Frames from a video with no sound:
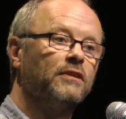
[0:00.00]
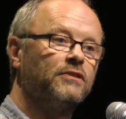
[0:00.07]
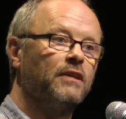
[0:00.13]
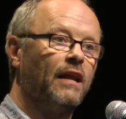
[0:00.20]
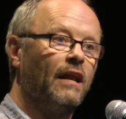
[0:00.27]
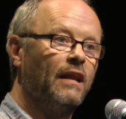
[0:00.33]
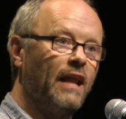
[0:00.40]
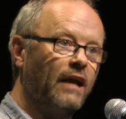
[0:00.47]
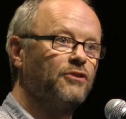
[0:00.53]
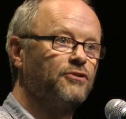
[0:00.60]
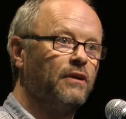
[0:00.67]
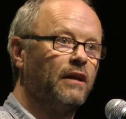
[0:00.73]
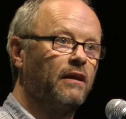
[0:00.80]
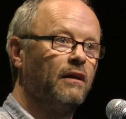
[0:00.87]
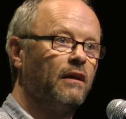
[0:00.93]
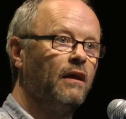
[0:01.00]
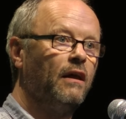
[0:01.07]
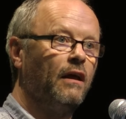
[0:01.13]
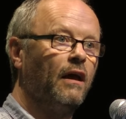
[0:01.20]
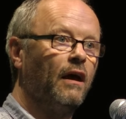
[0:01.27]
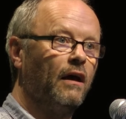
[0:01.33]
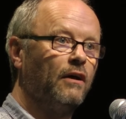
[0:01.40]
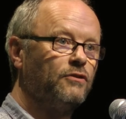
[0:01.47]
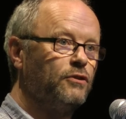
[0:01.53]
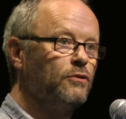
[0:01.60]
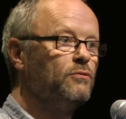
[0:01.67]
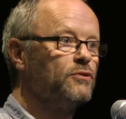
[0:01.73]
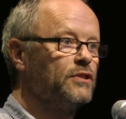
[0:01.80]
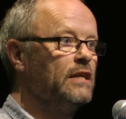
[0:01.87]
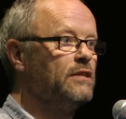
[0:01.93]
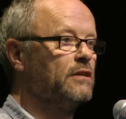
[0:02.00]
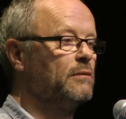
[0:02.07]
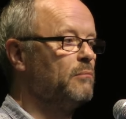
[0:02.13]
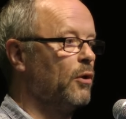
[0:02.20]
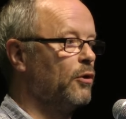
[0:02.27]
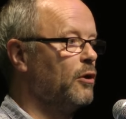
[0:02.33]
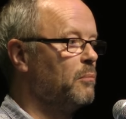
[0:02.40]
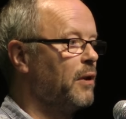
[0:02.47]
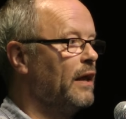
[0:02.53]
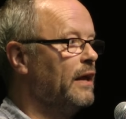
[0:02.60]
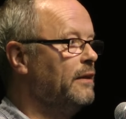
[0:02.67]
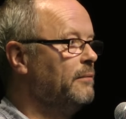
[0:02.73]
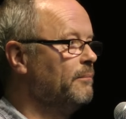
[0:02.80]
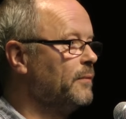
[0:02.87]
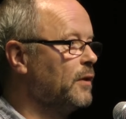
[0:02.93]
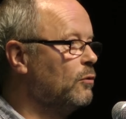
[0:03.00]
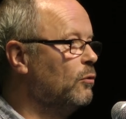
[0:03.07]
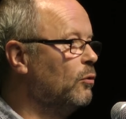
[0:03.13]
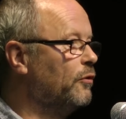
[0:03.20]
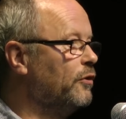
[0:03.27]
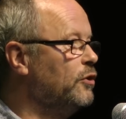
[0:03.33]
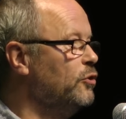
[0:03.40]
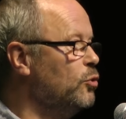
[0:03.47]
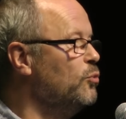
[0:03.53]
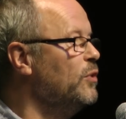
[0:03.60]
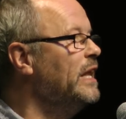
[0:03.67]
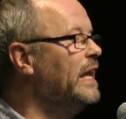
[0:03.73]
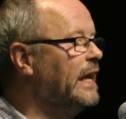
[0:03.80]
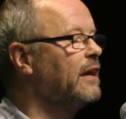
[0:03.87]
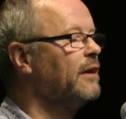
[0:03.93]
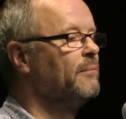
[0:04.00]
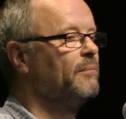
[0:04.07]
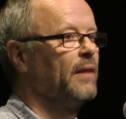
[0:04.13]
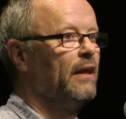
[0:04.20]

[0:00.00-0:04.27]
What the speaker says: It's an electric two-seater monoplane called the Unique.